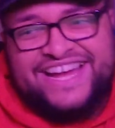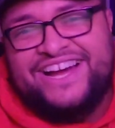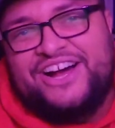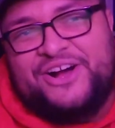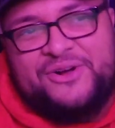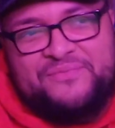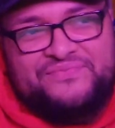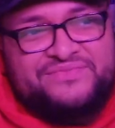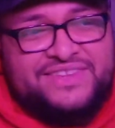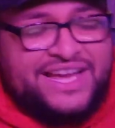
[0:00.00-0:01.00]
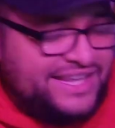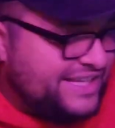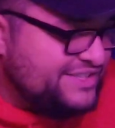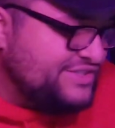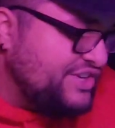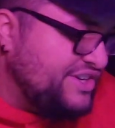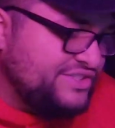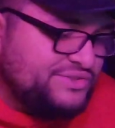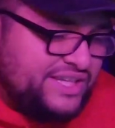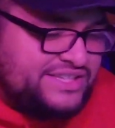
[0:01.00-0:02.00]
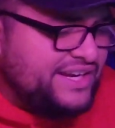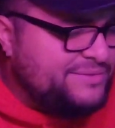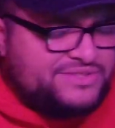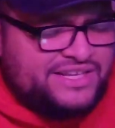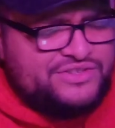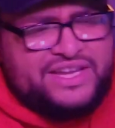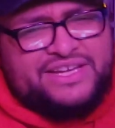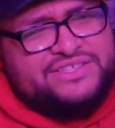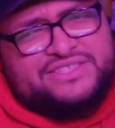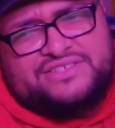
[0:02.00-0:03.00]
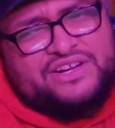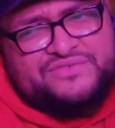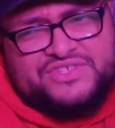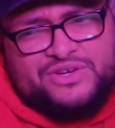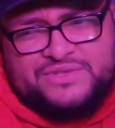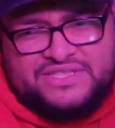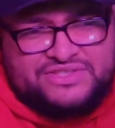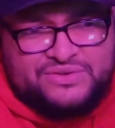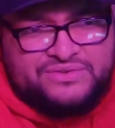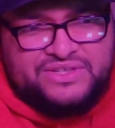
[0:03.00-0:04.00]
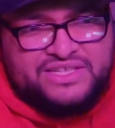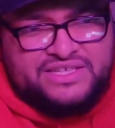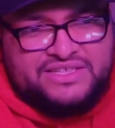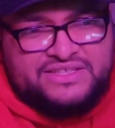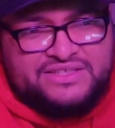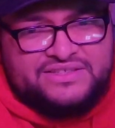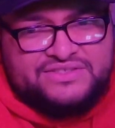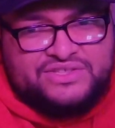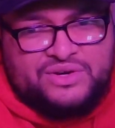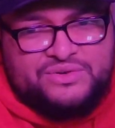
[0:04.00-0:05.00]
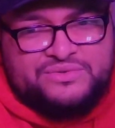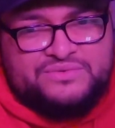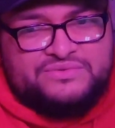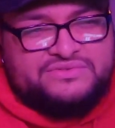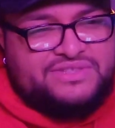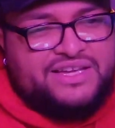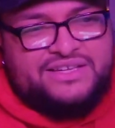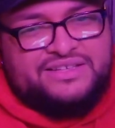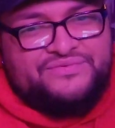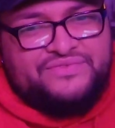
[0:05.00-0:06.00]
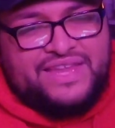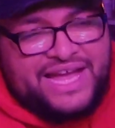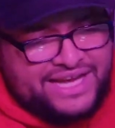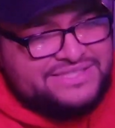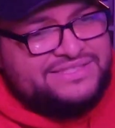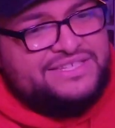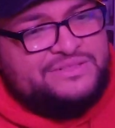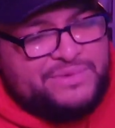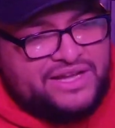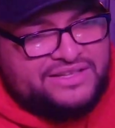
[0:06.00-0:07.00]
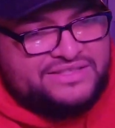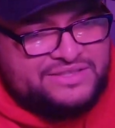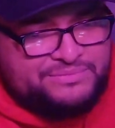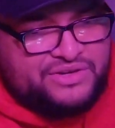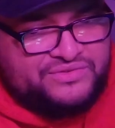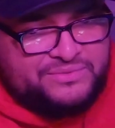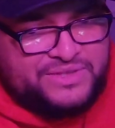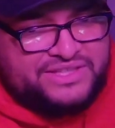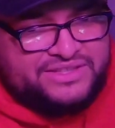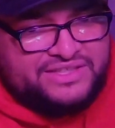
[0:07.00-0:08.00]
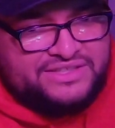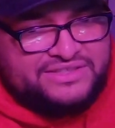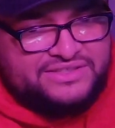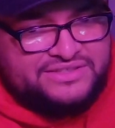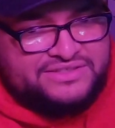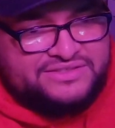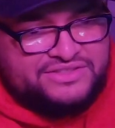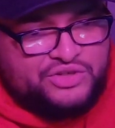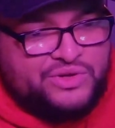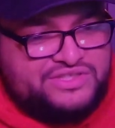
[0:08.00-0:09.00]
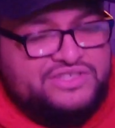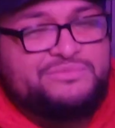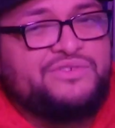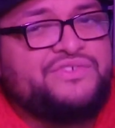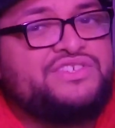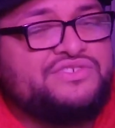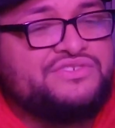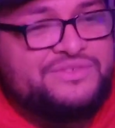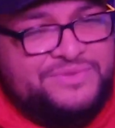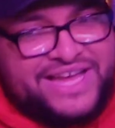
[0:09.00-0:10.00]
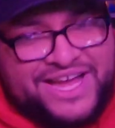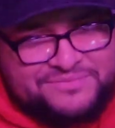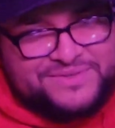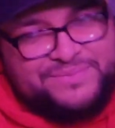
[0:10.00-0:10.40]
I like the song, dude. Like, I'm telling you, the English discography is always just so... So, I'd say spotless, apart from like the questionable features sometimes.